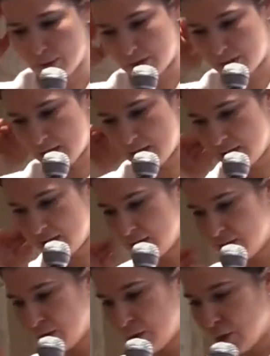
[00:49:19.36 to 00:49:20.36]
person
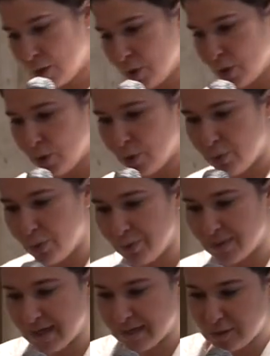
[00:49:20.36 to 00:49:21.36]

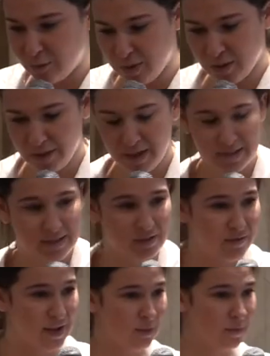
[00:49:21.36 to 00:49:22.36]
who's experienced
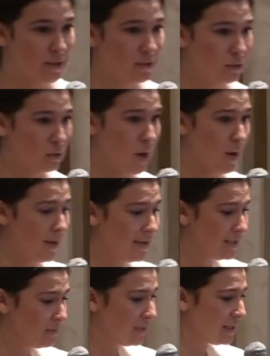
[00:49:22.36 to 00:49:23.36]
developmental trauma,
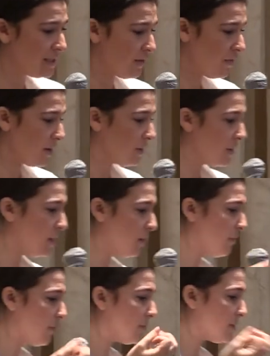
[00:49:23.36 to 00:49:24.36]
specifically
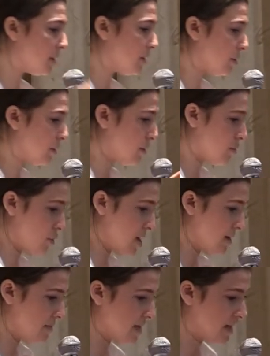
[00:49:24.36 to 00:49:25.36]
from zero to
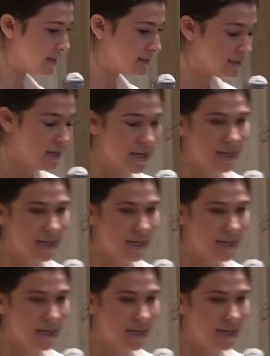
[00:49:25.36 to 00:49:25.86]
three, because